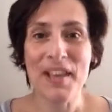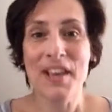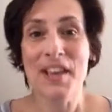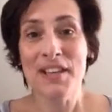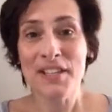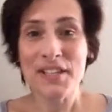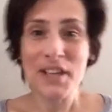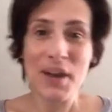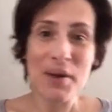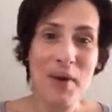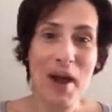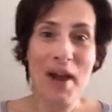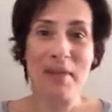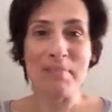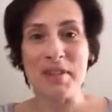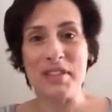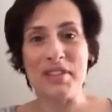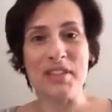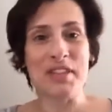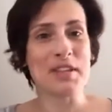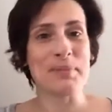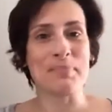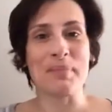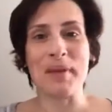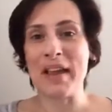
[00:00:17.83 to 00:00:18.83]
So I'm in
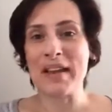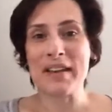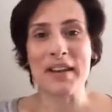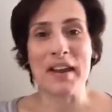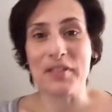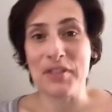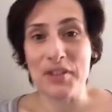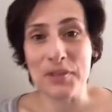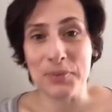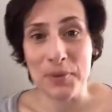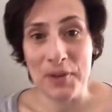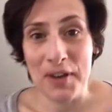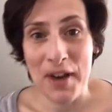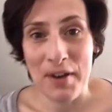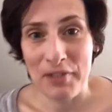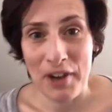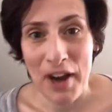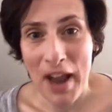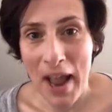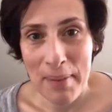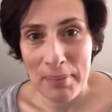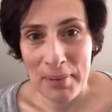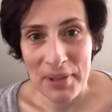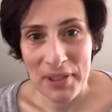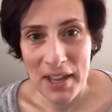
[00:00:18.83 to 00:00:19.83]
the debate. Now, this would never
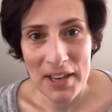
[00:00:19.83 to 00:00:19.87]
happen.